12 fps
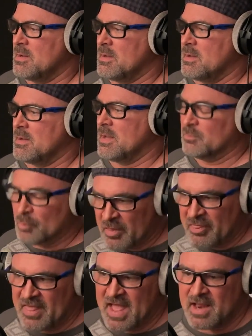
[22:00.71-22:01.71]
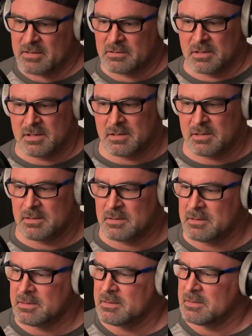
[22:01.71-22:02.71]
And with that,
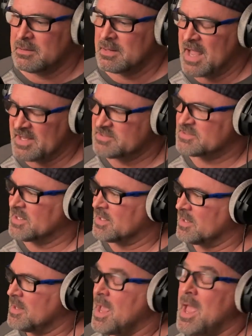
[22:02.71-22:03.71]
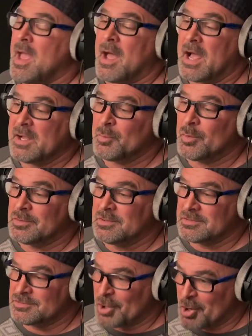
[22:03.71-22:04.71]
I say I will
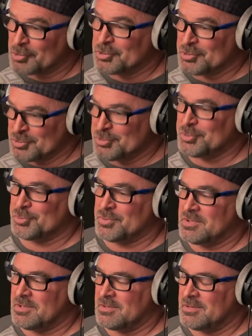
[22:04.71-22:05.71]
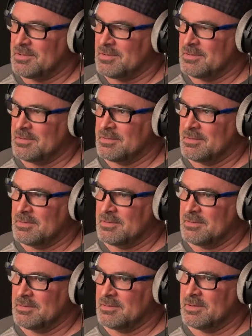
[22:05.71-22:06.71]
talk to you
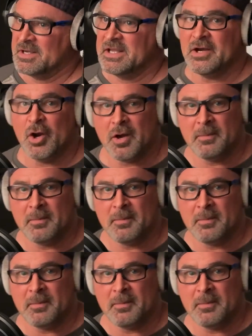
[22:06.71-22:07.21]
again on